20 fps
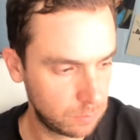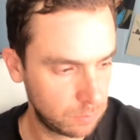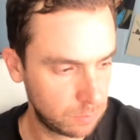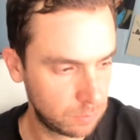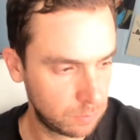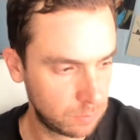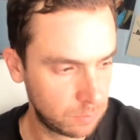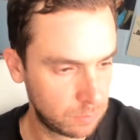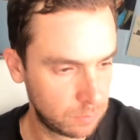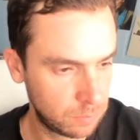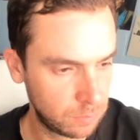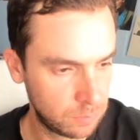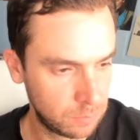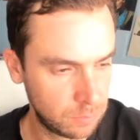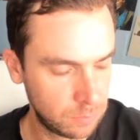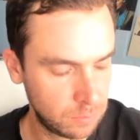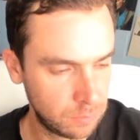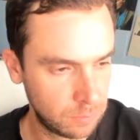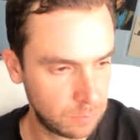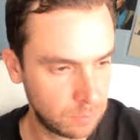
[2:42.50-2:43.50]

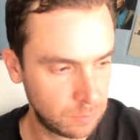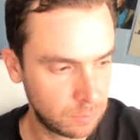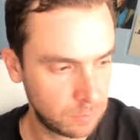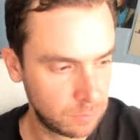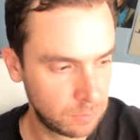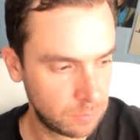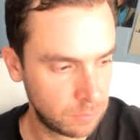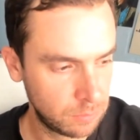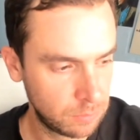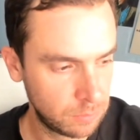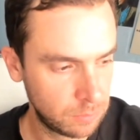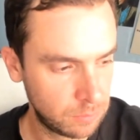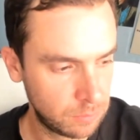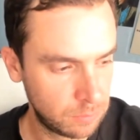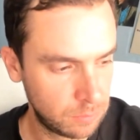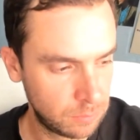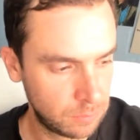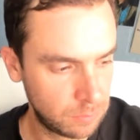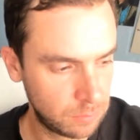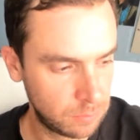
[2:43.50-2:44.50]

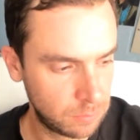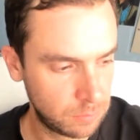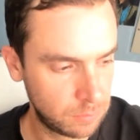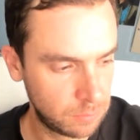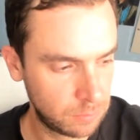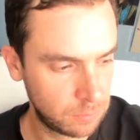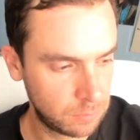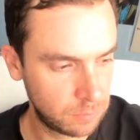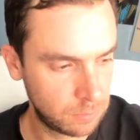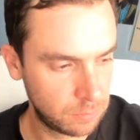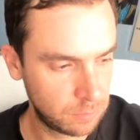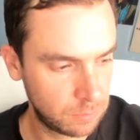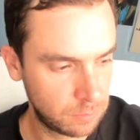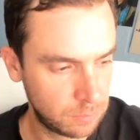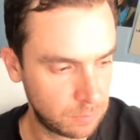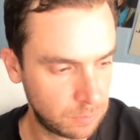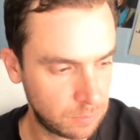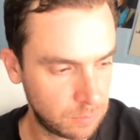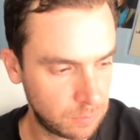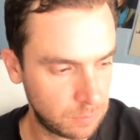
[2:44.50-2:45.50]

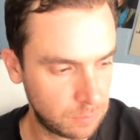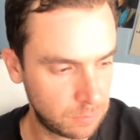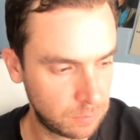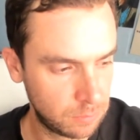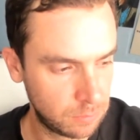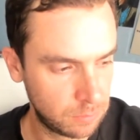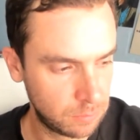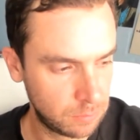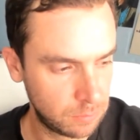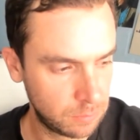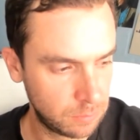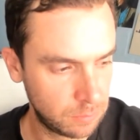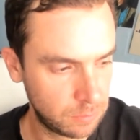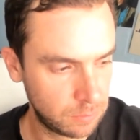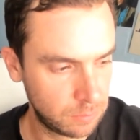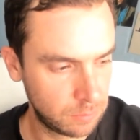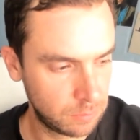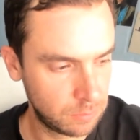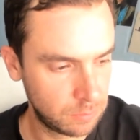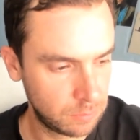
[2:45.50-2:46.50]

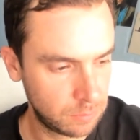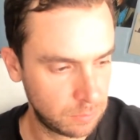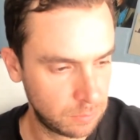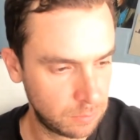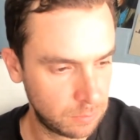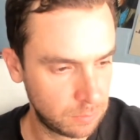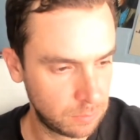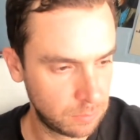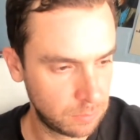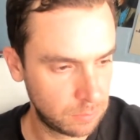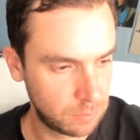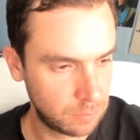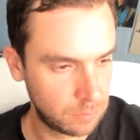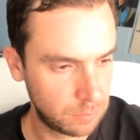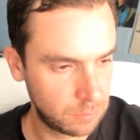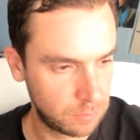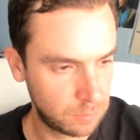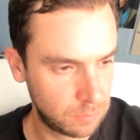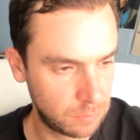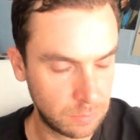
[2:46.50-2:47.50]

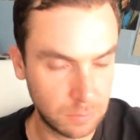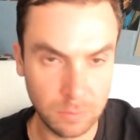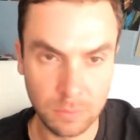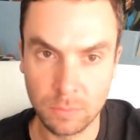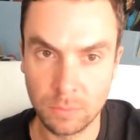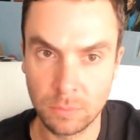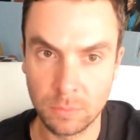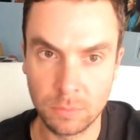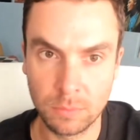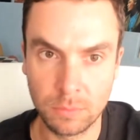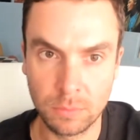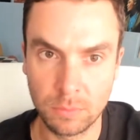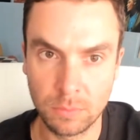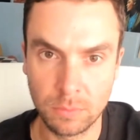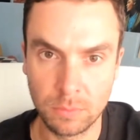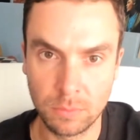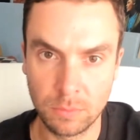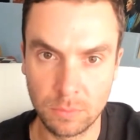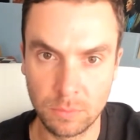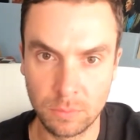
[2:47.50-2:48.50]

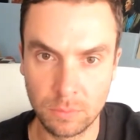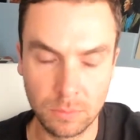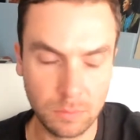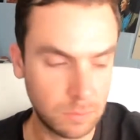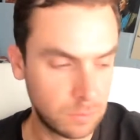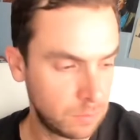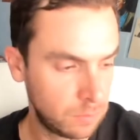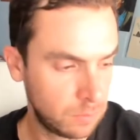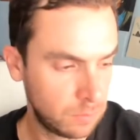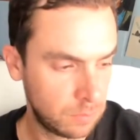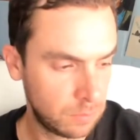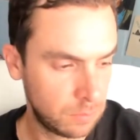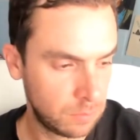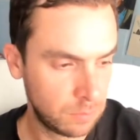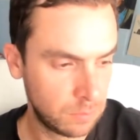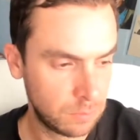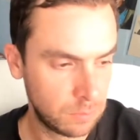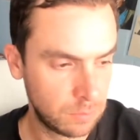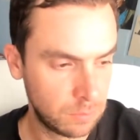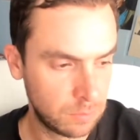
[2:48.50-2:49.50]

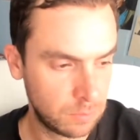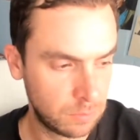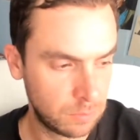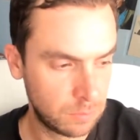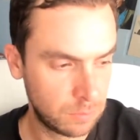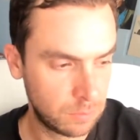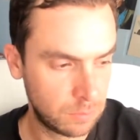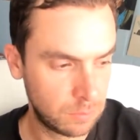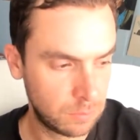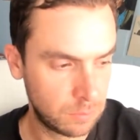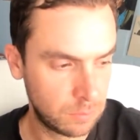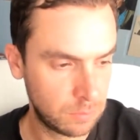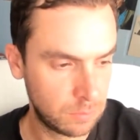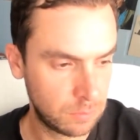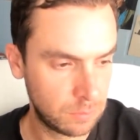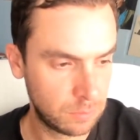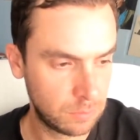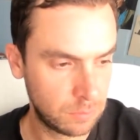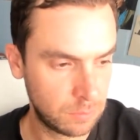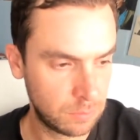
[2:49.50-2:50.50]
The person shown says nothing.